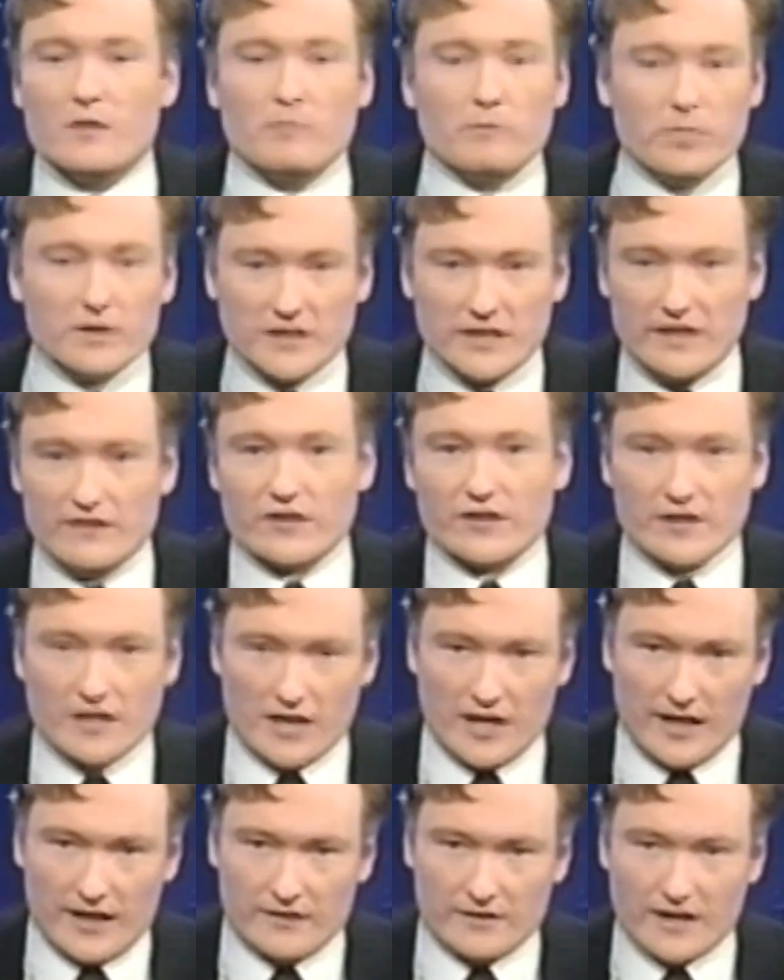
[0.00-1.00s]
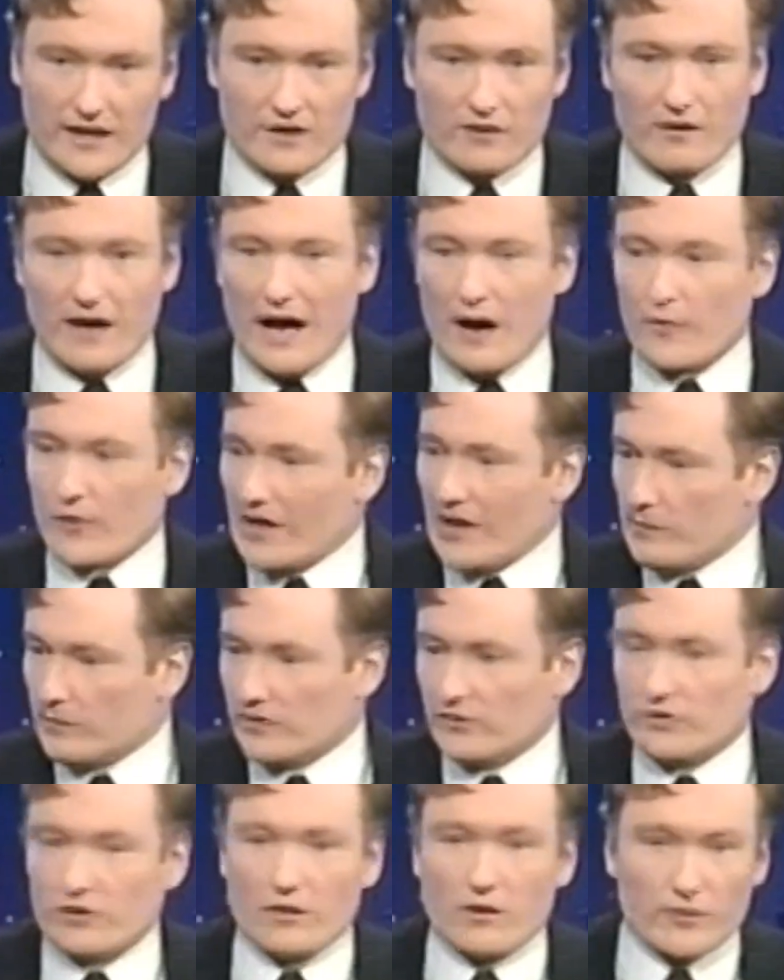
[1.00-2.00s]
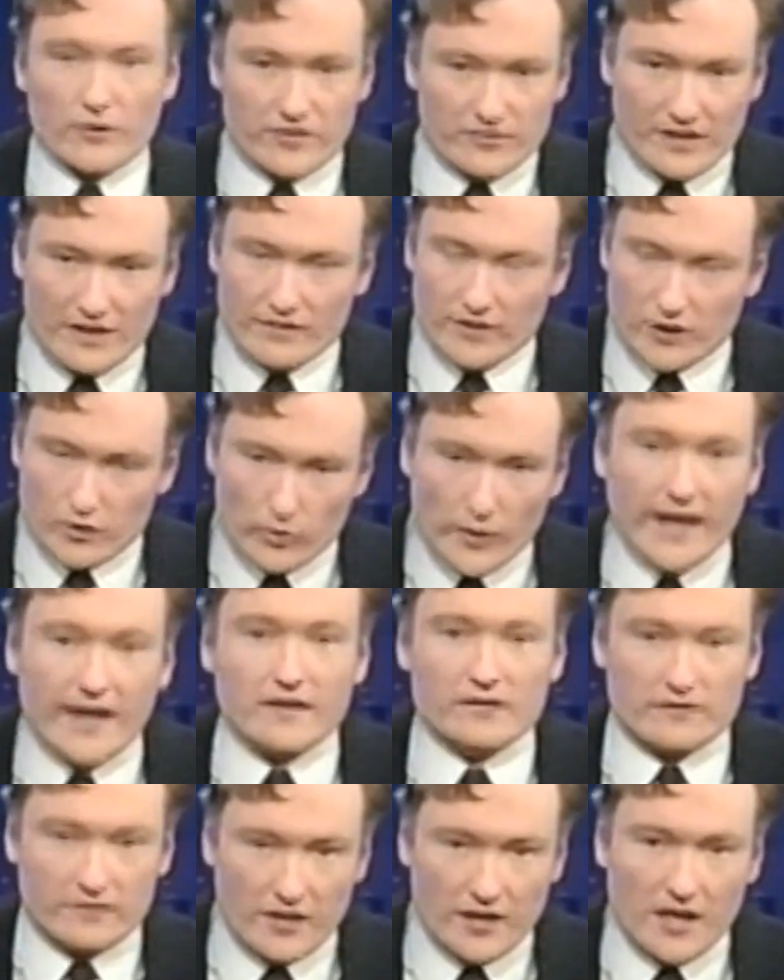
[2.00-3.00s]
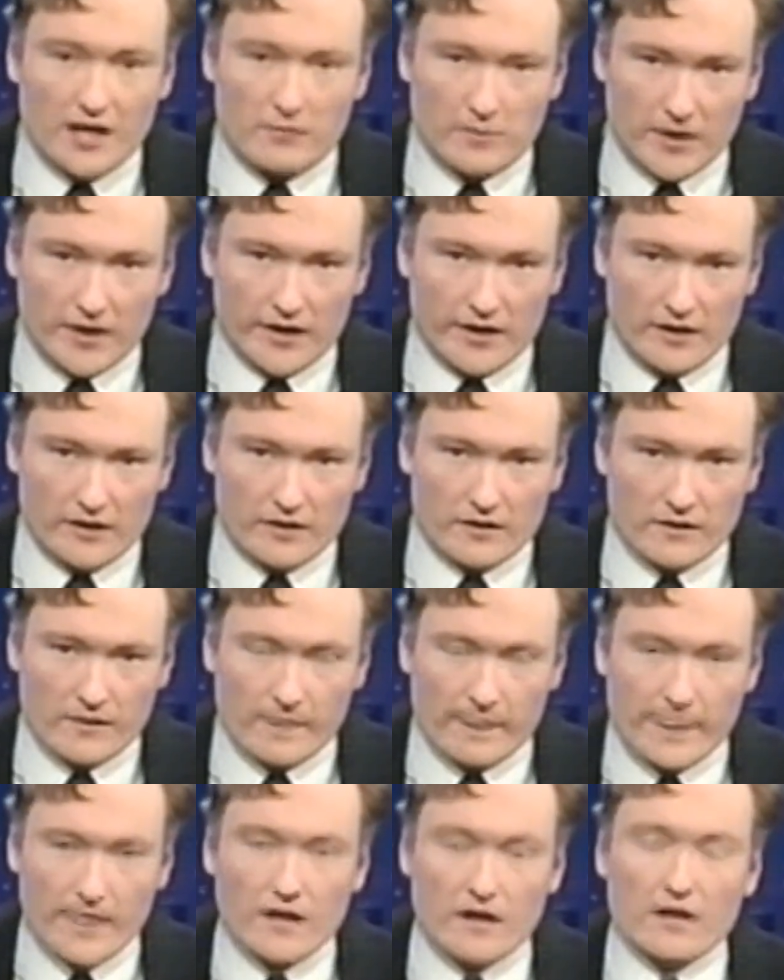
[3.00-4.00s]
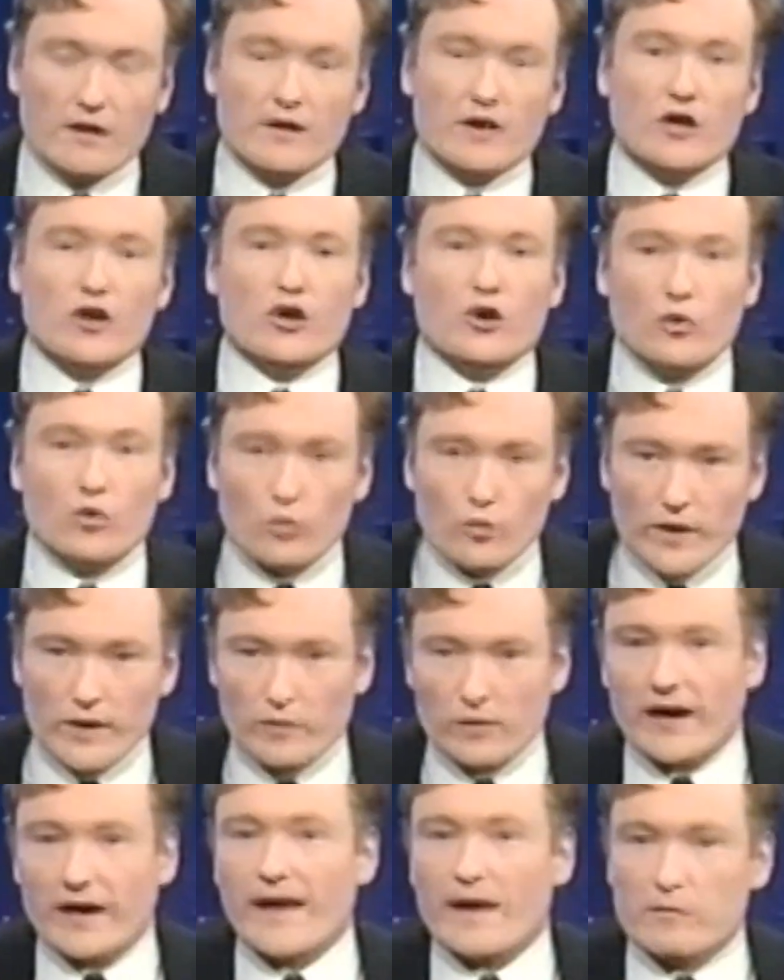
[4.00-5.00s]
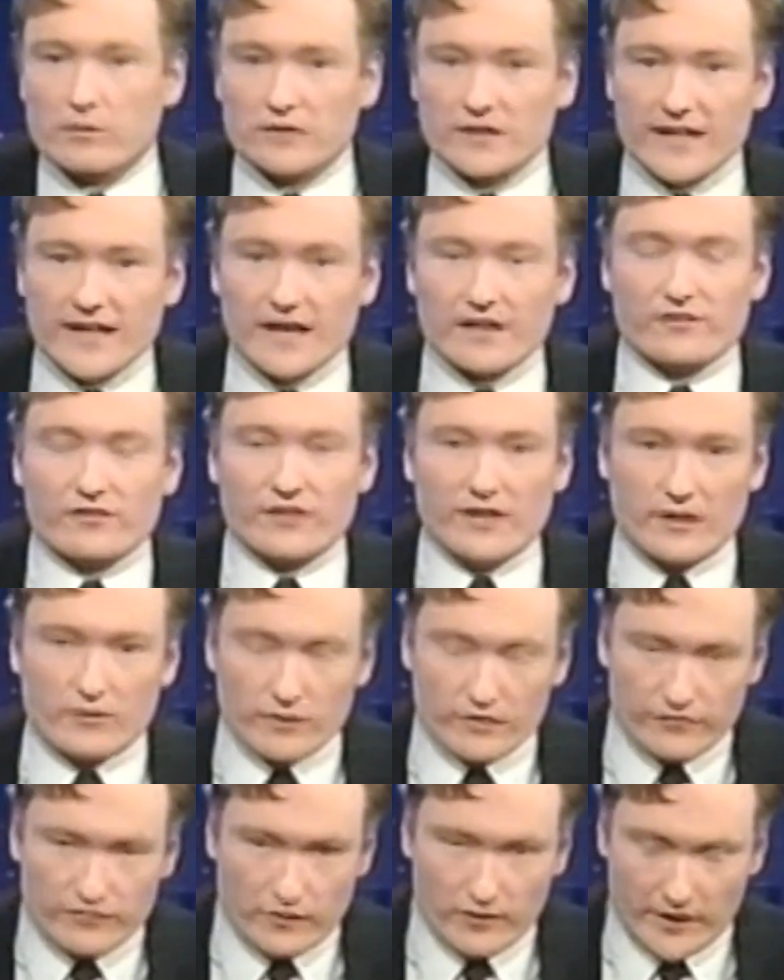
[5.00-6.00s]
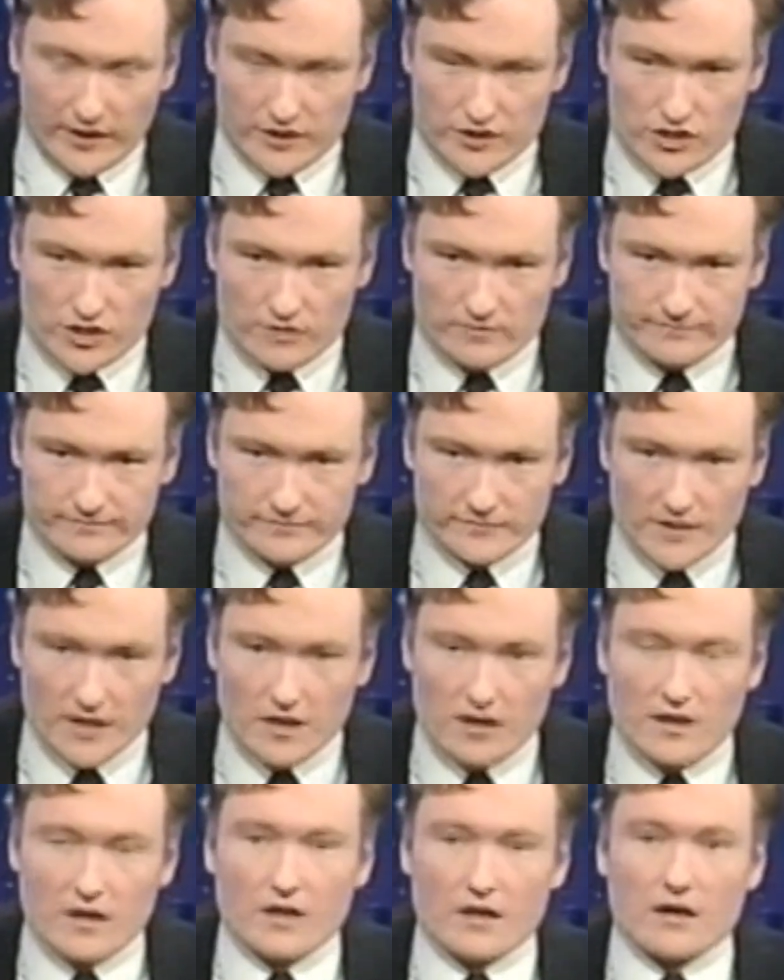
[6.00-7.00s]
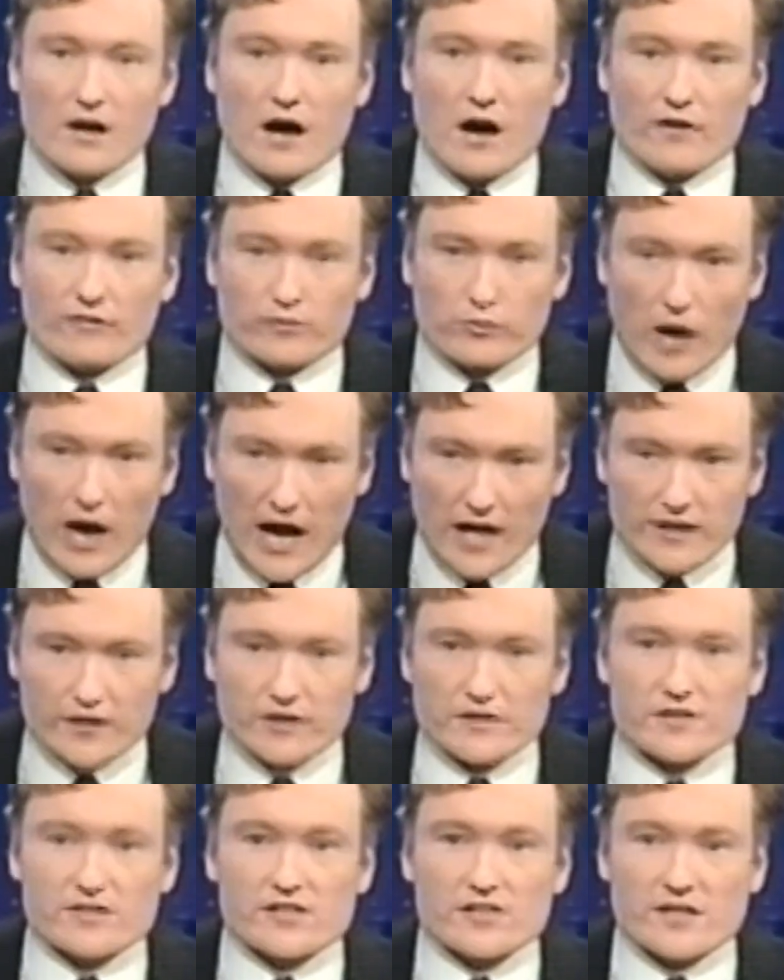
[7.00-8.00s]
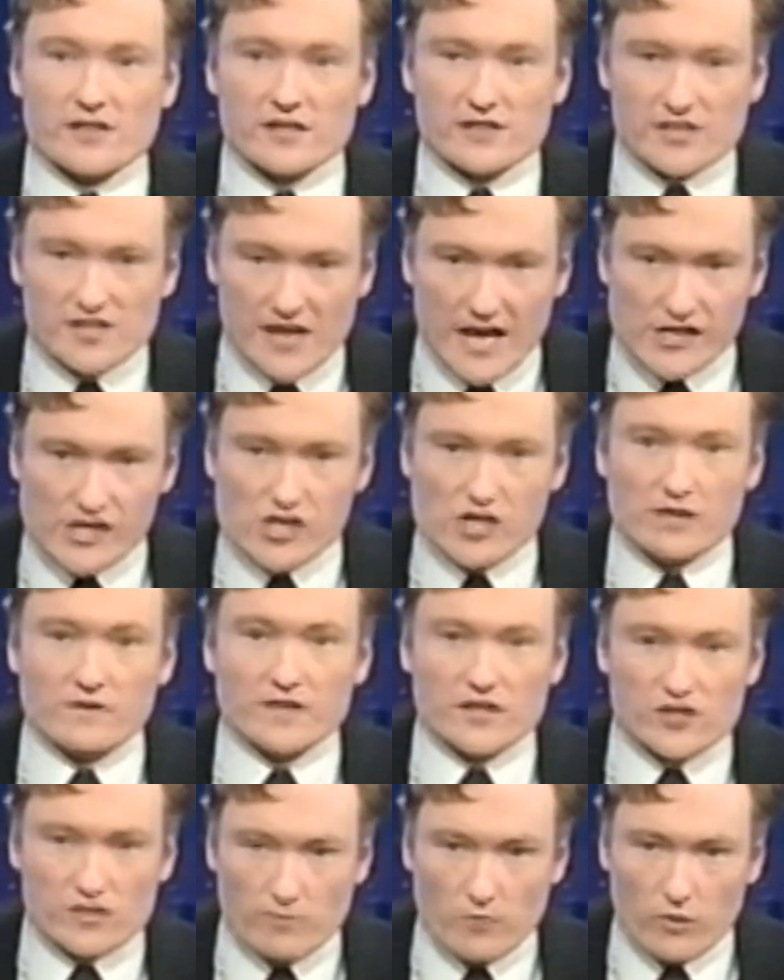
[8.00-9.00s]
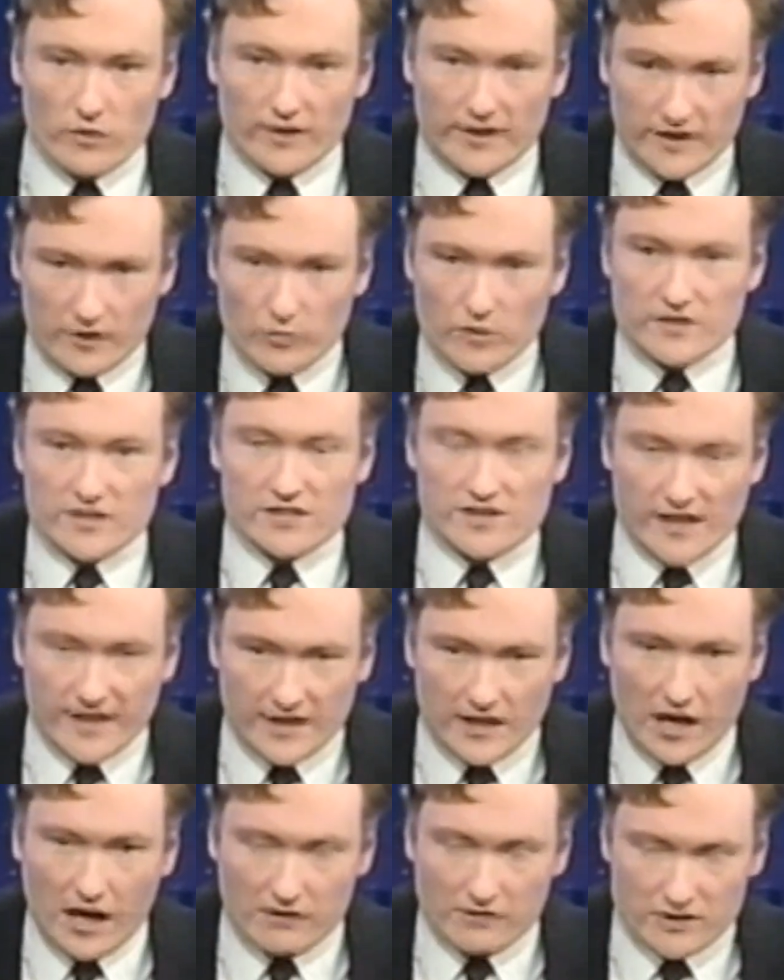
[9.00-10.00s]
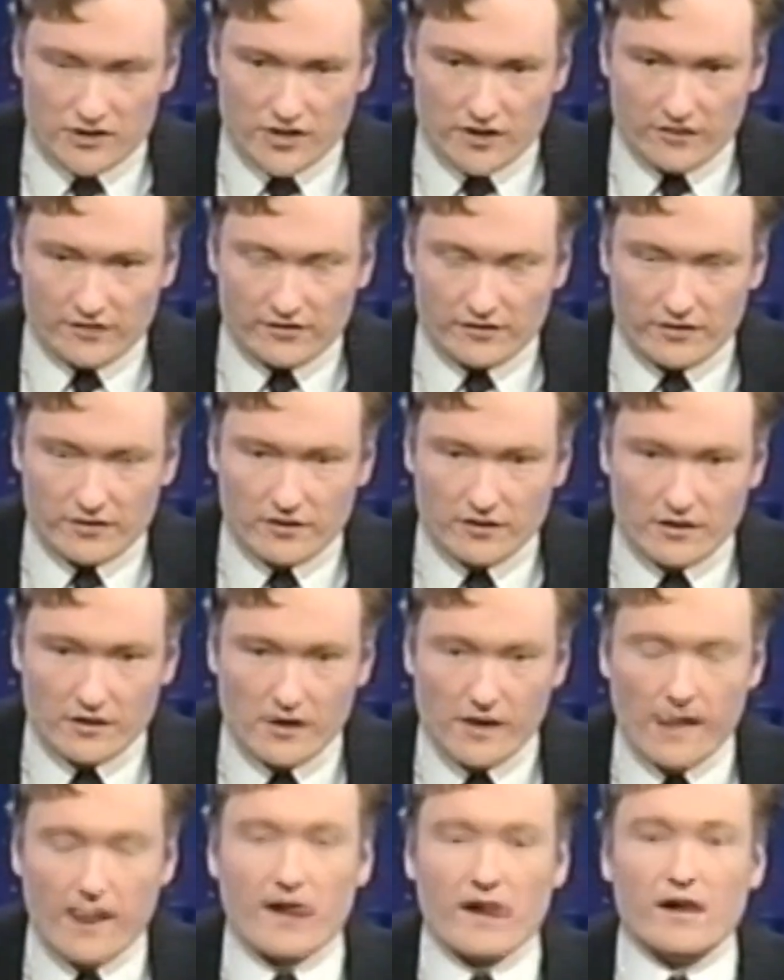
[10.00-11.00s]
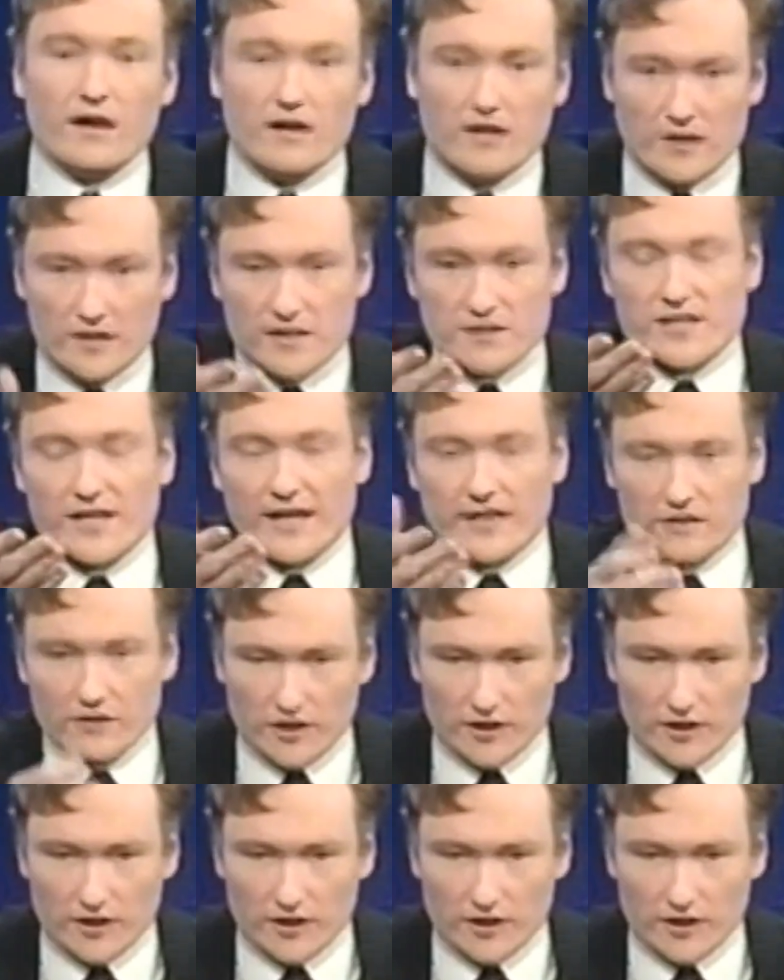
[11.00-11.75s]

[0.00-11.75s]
Believe it or not, I don't know how we were able to do it. We just have a great team here. We were able to get secret footage of Rocker's session this morning with the psychologist. Take a